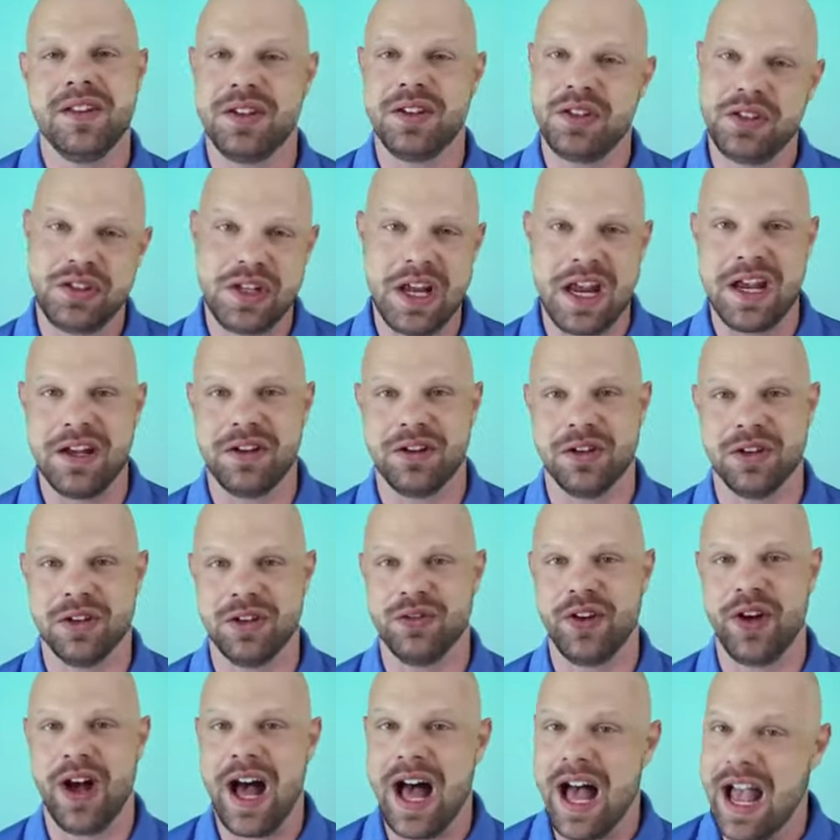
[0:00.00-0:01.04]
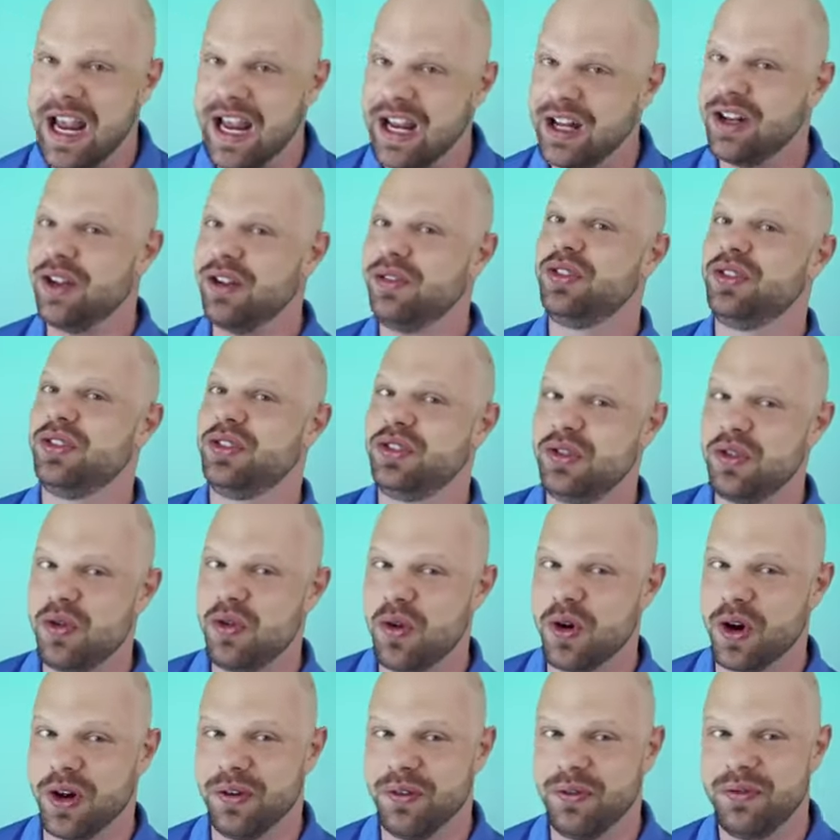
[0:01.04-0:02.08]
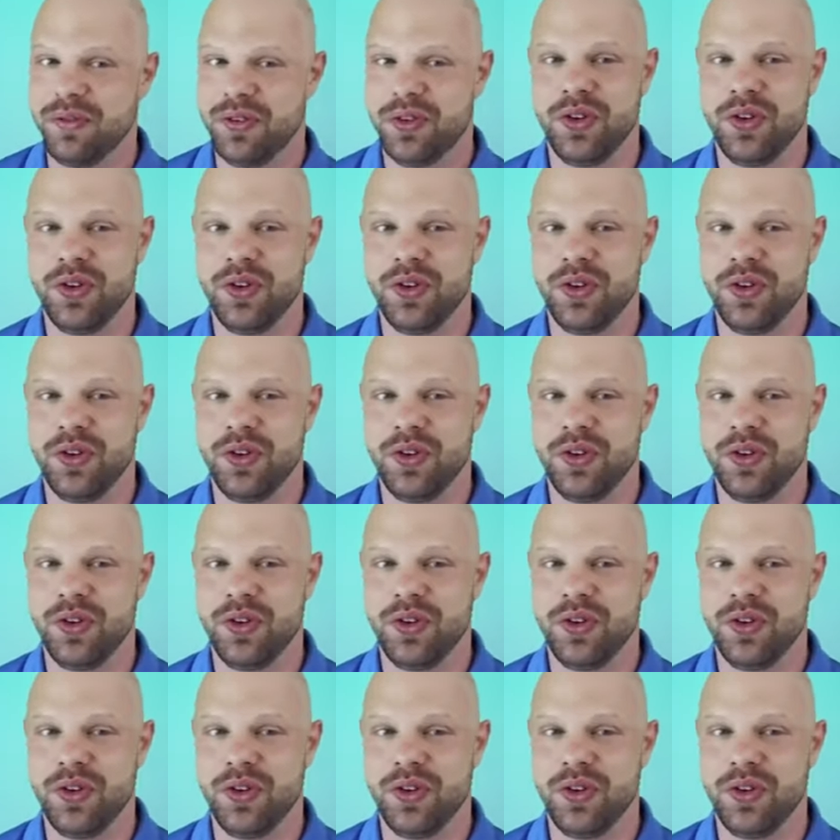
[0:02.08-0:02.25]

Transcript: the standards of a high enough score.